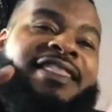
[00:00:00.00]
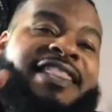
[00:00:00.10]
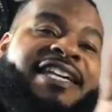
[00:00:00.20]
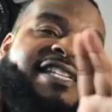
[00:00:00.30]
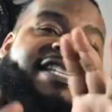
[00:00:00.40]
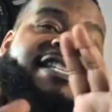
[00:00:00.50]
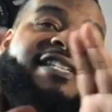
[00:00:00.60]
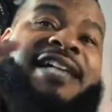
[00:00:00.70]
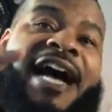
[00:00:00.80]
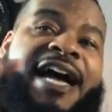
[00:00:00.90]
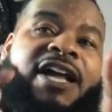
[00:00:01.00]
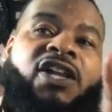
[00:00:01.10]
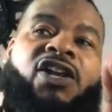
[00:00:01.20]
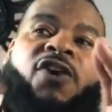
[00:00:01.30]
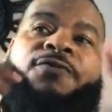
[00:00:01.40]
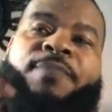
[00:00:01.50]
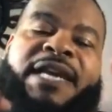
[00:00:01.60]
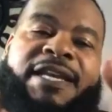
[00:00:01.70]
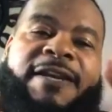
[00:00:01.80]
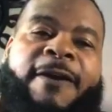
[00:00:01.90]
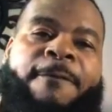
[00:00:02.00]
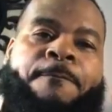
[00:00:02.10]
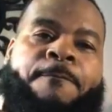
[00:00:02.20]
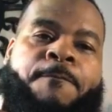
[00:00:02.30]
This style of media